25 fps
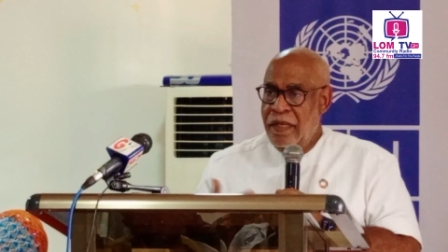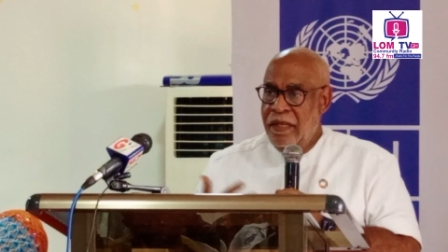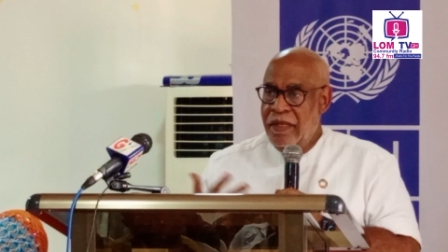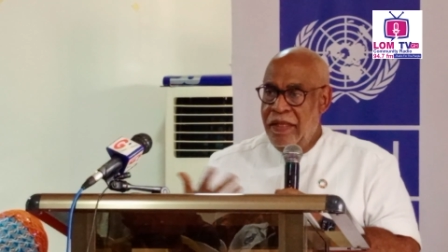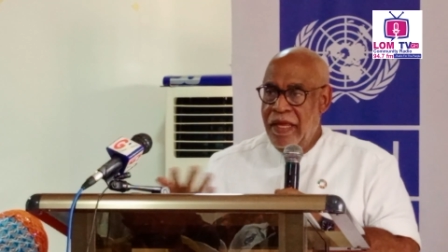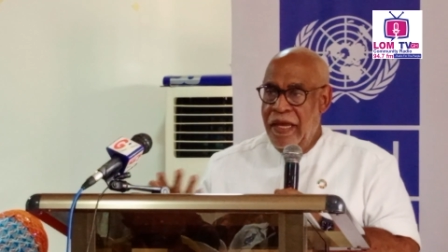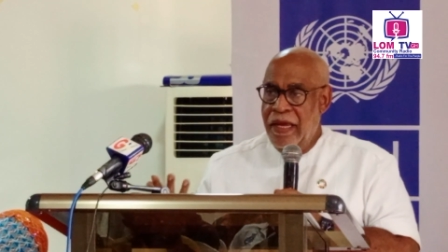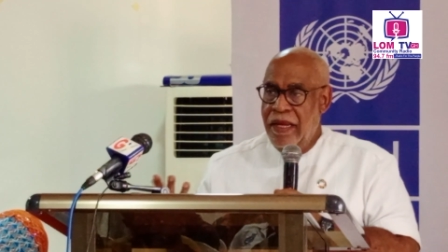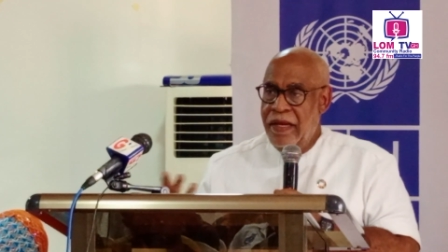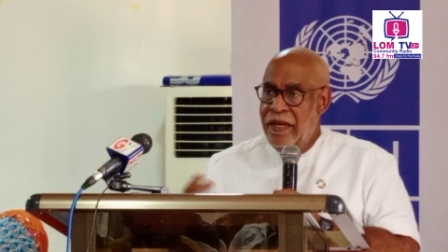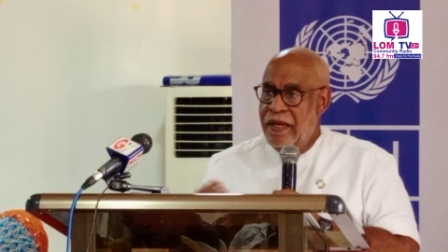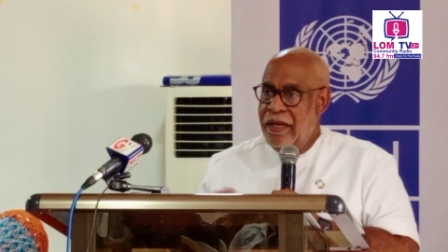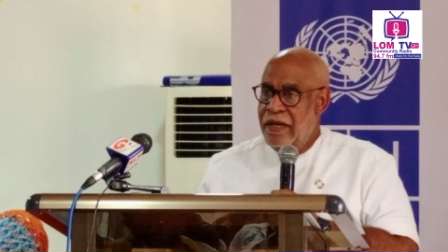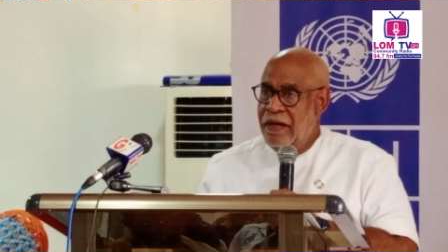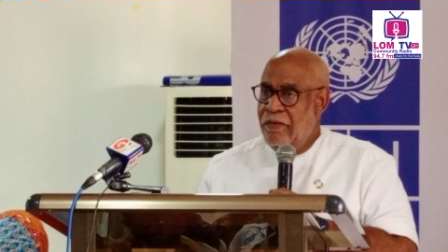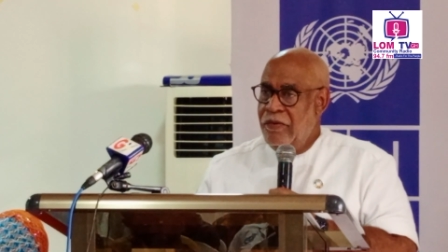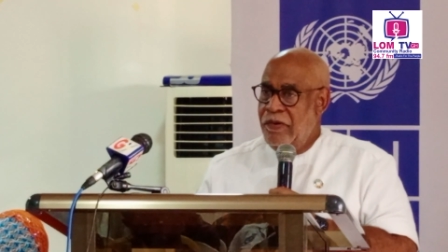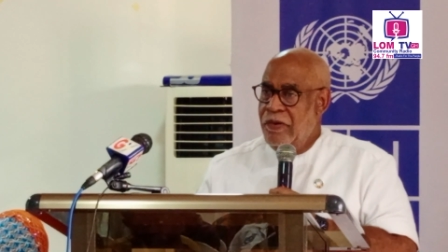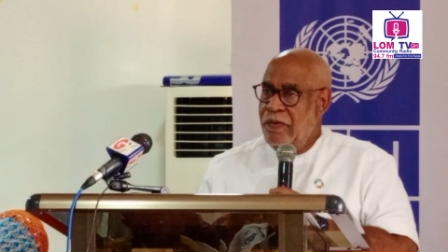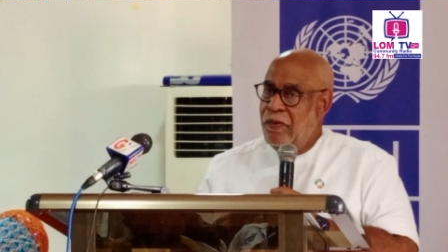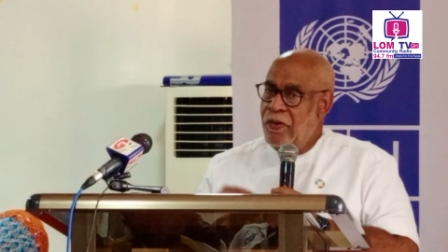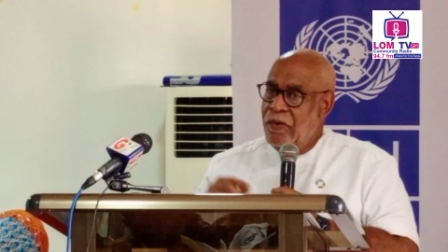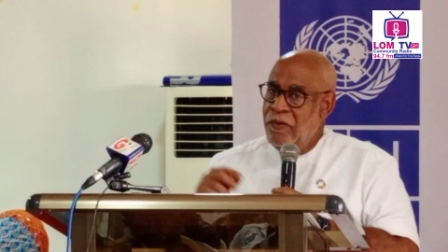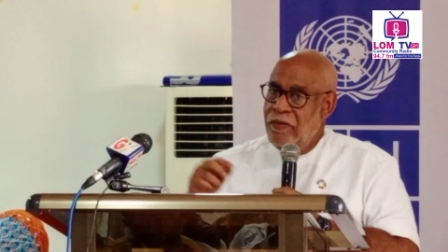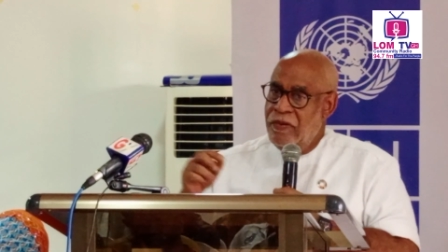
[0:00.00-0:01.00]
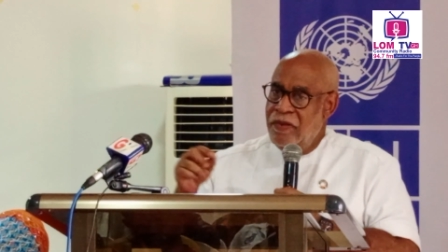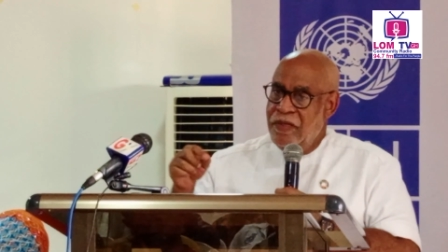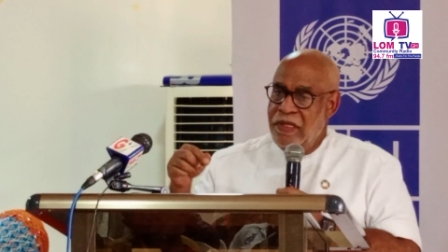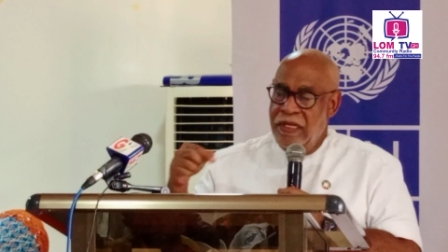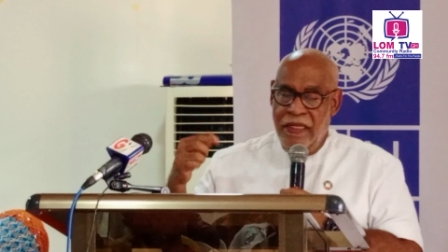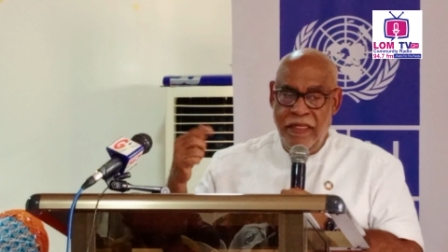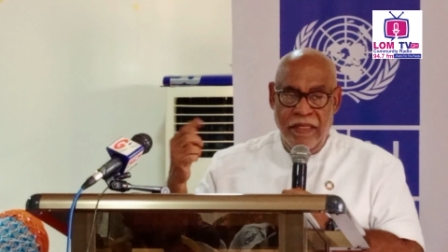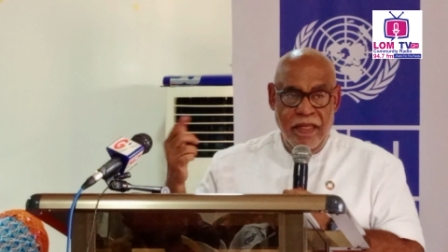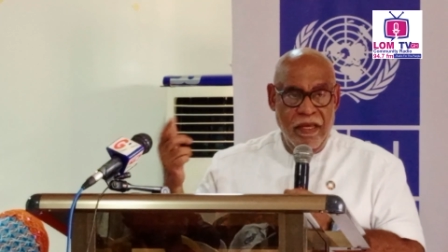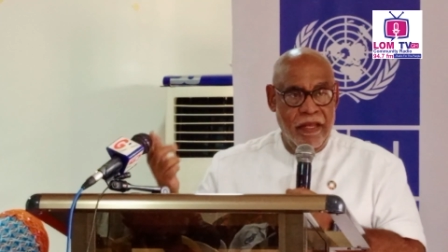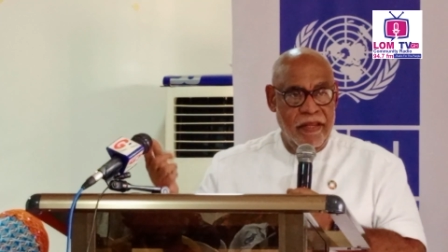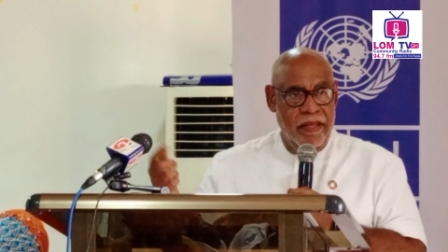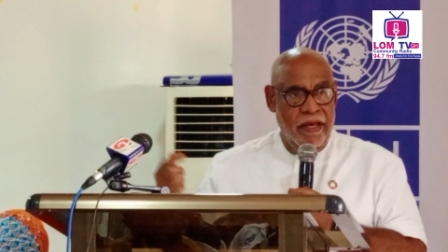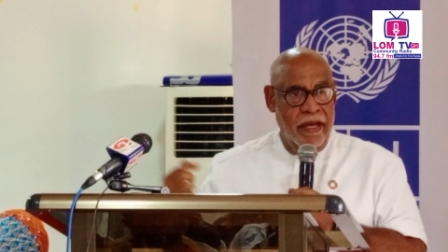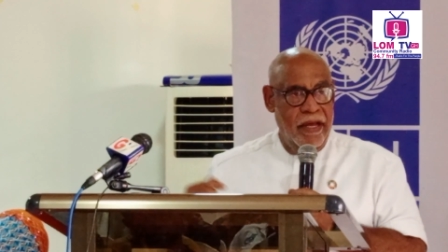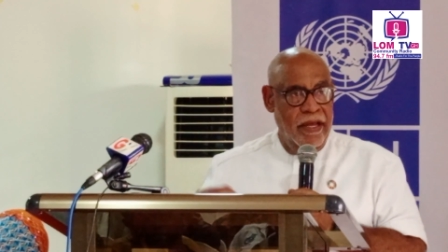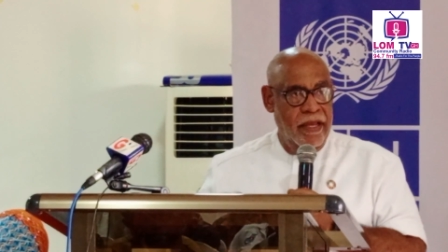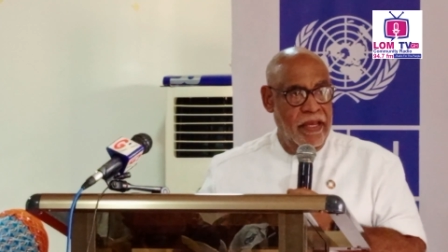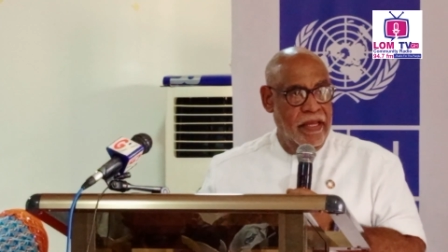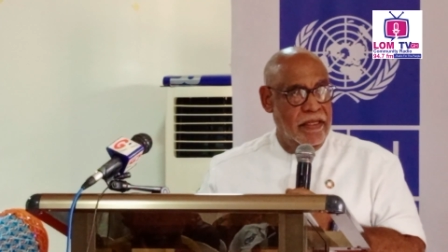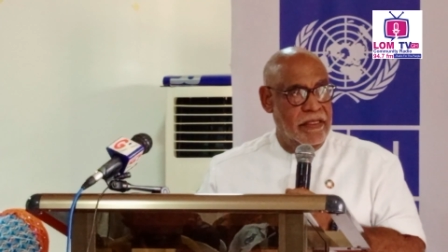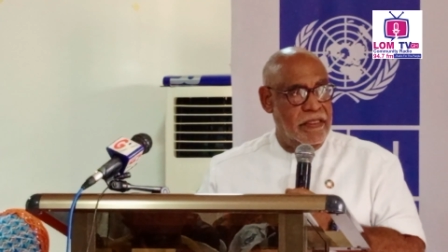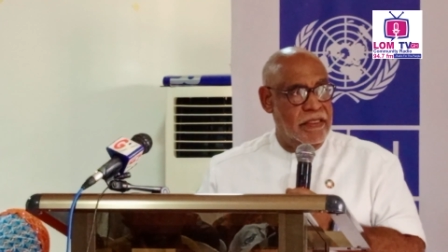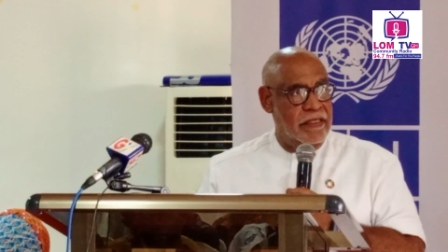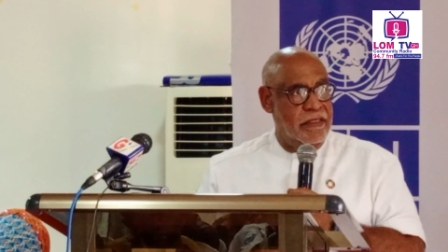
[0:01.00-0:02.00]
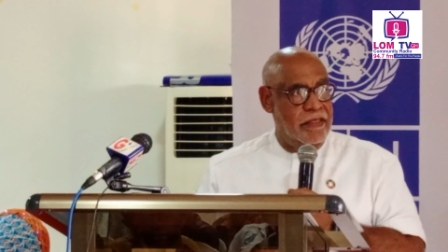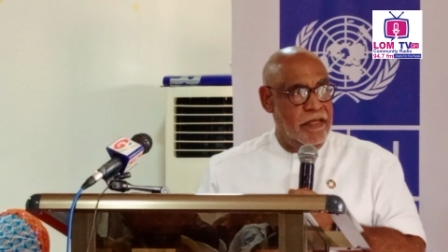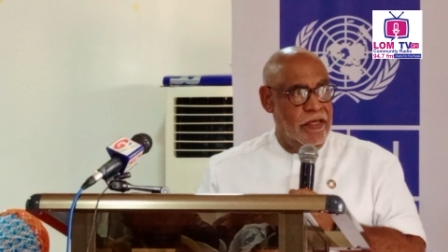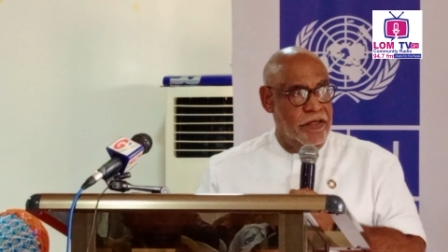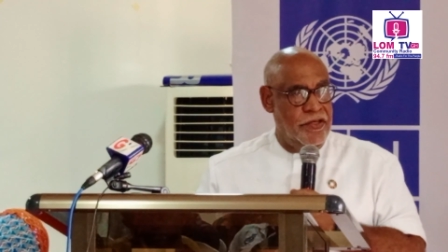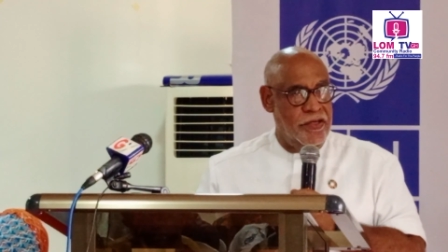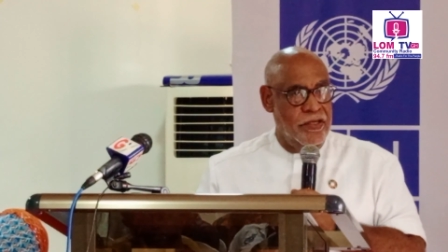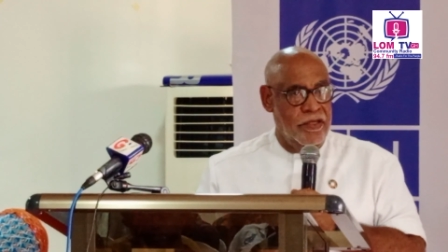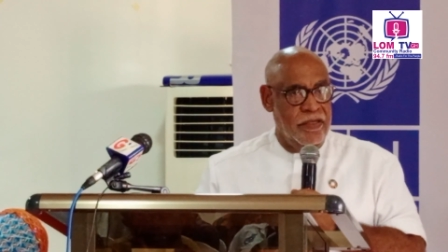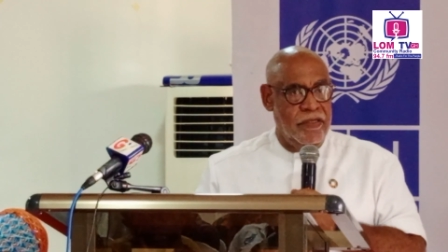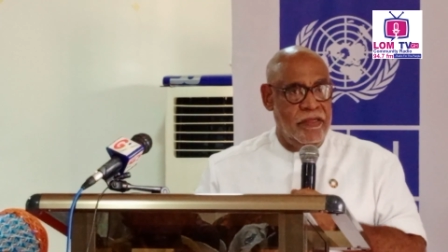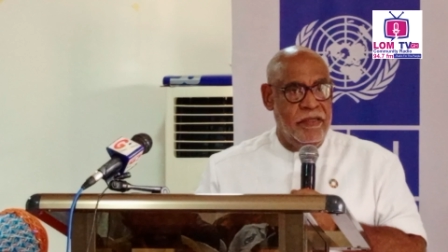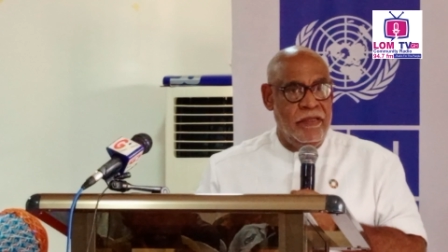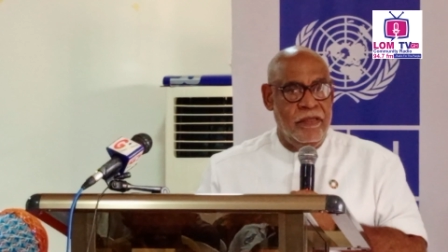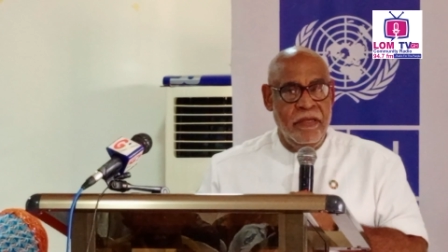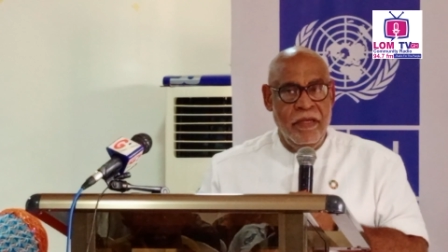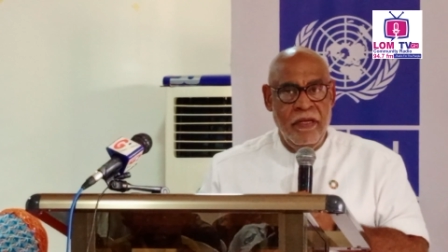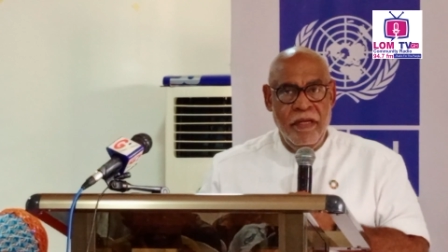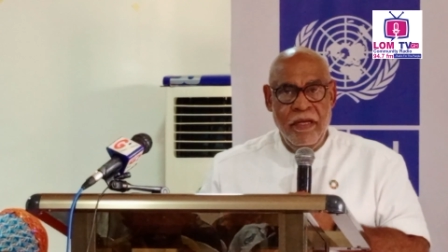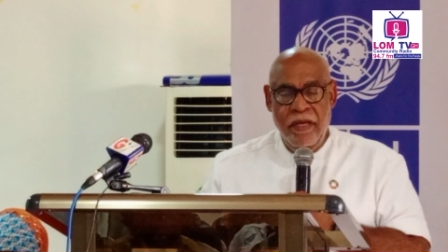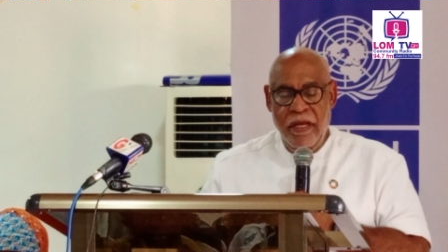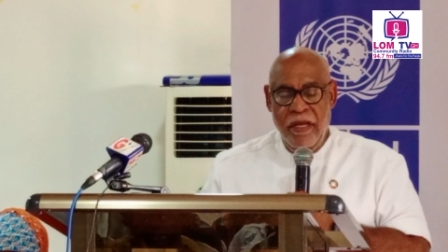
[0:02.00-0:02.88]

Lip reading: then we won't need the other 8 stitches.